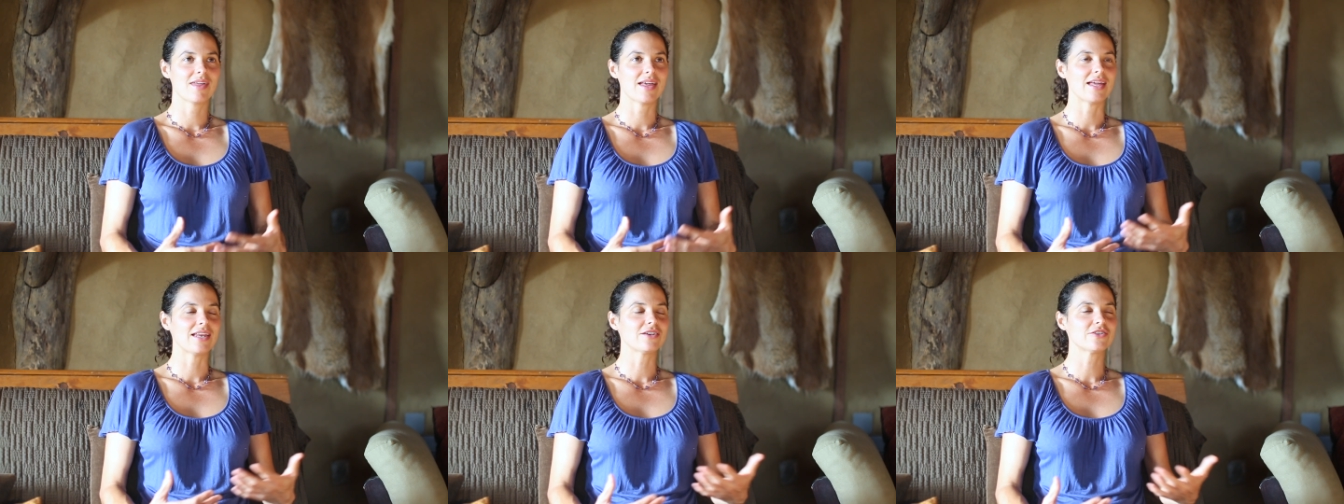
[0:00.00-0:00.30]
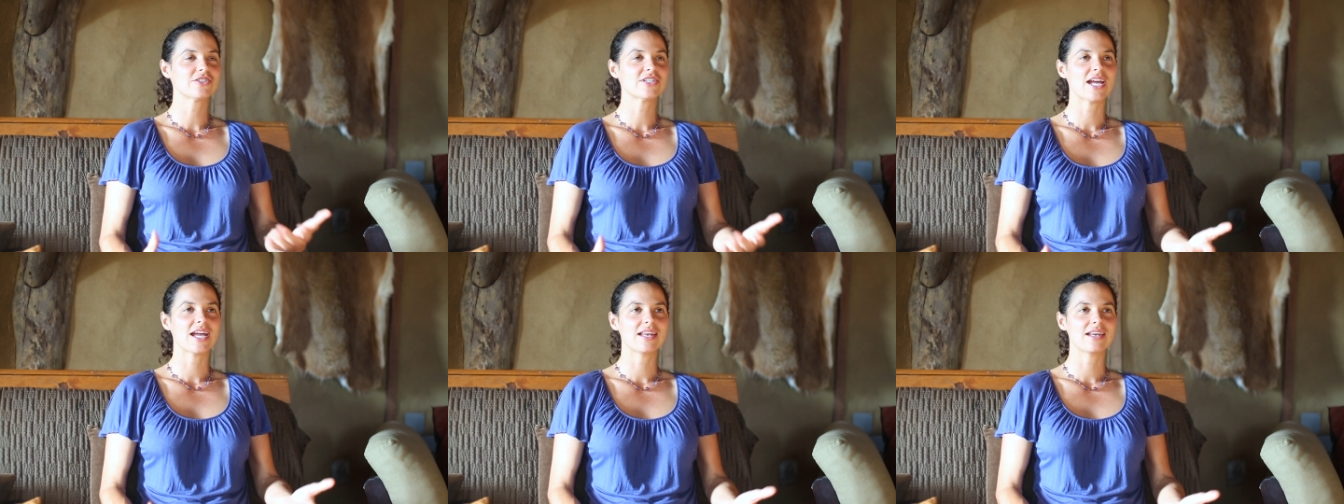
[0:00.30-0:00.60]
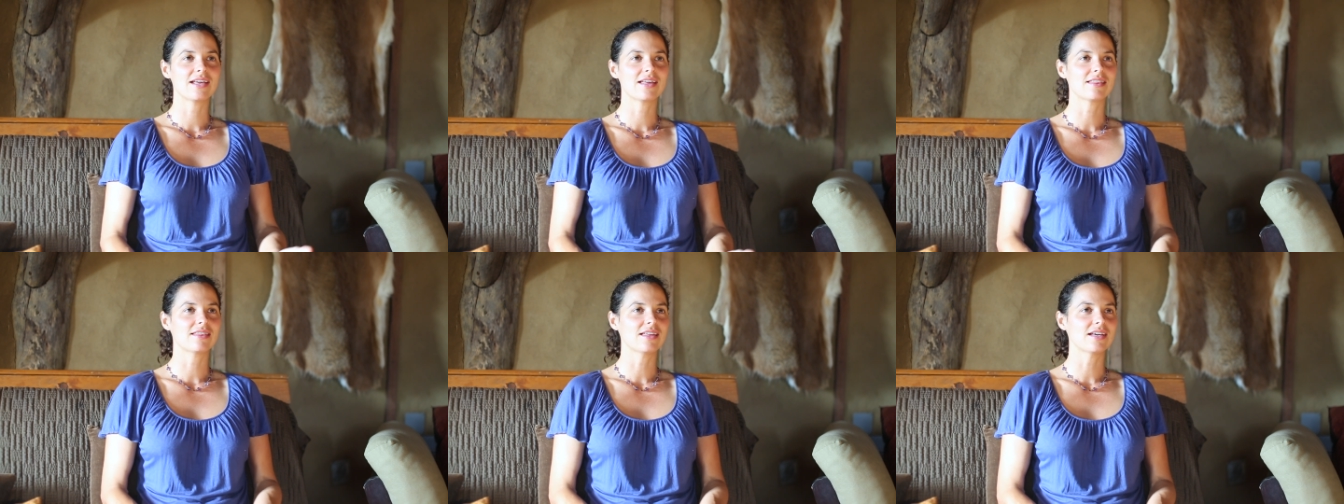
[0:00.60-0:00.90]

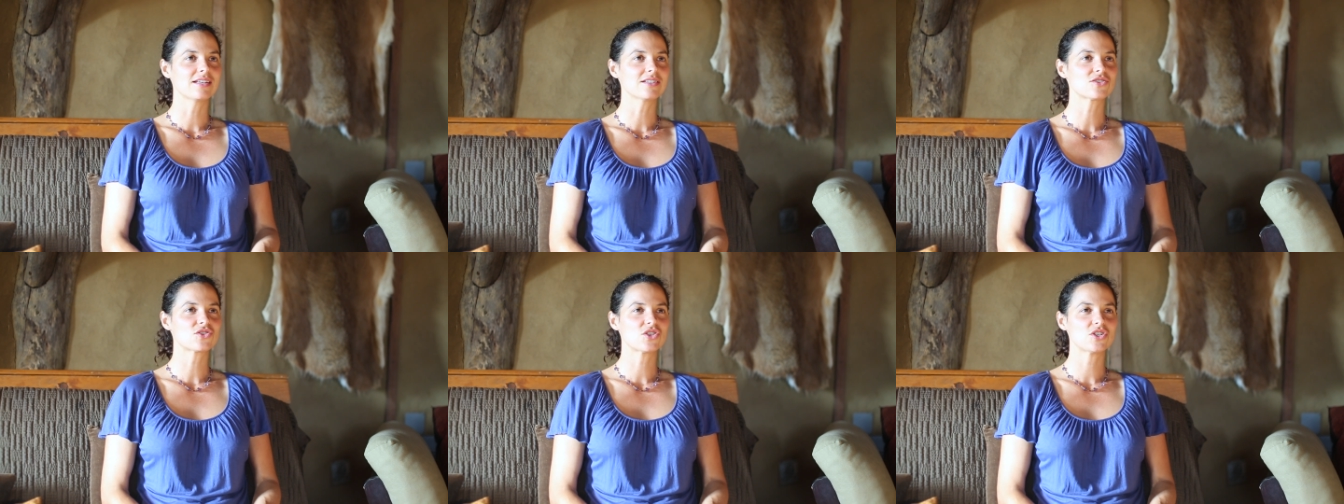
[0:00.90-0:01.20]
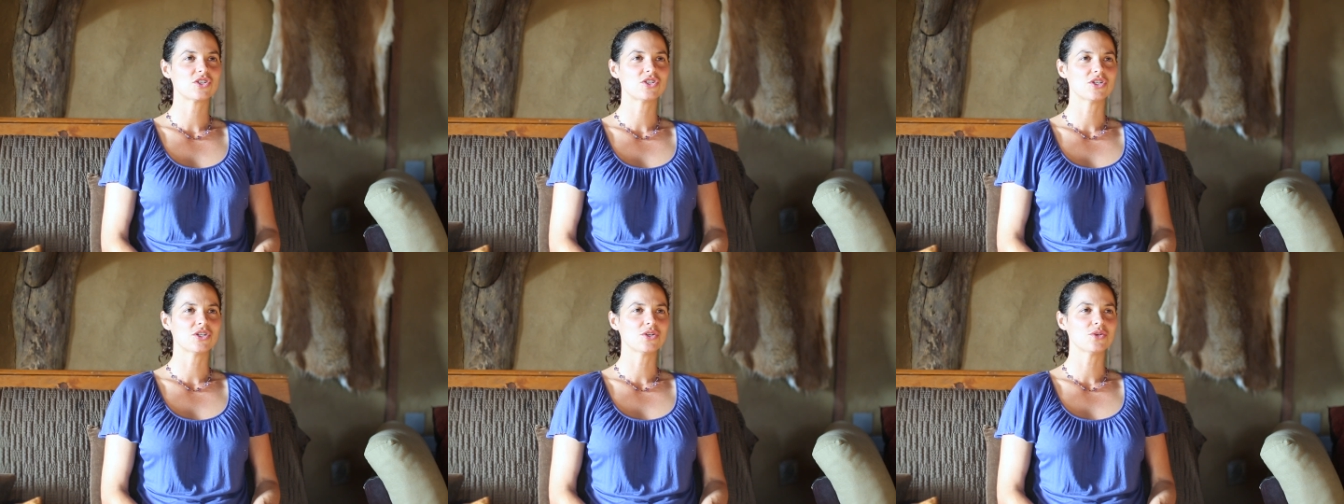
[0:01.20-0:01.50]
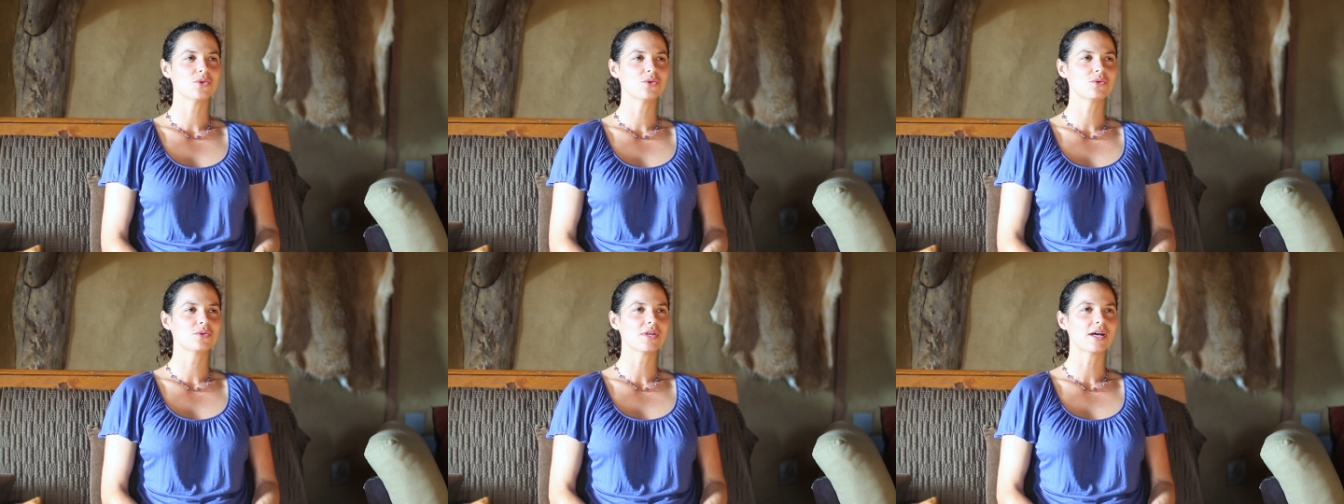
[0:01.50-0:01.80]
entertaining things to
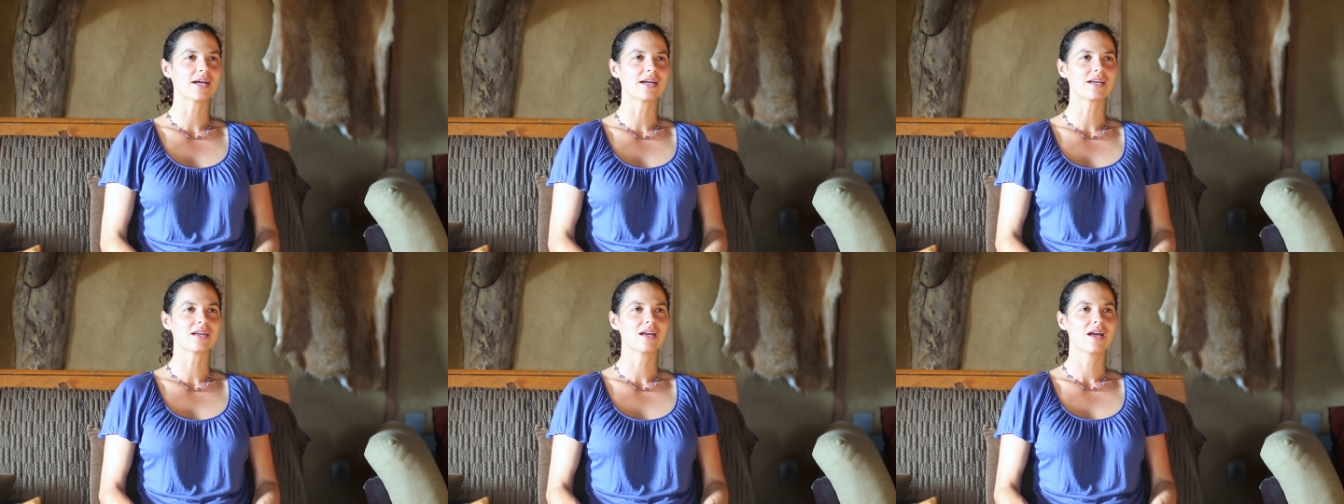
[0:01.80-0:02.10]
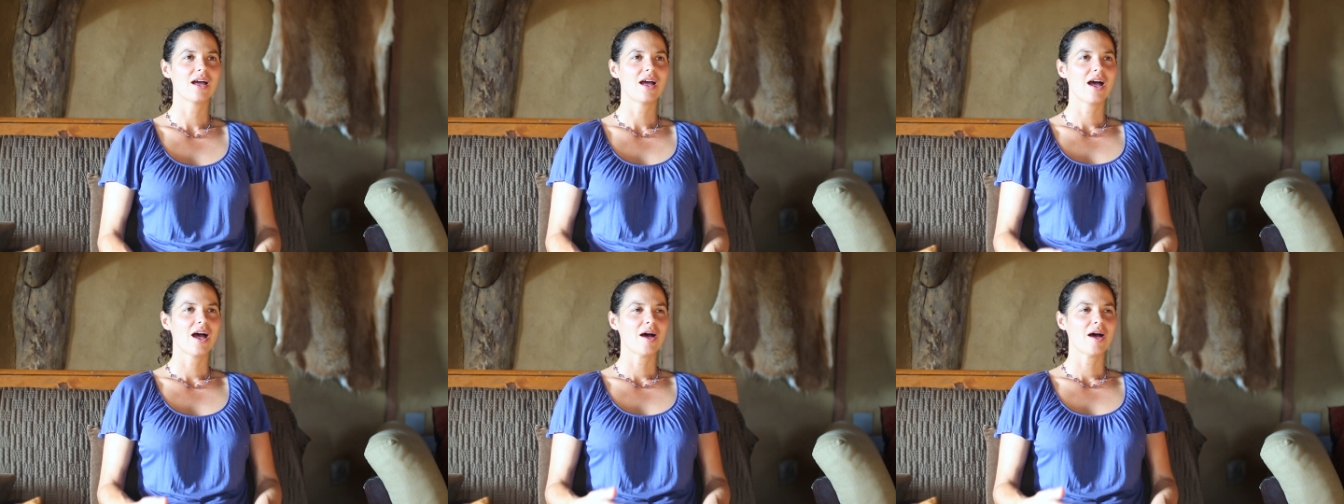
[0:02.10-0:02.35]
do. Like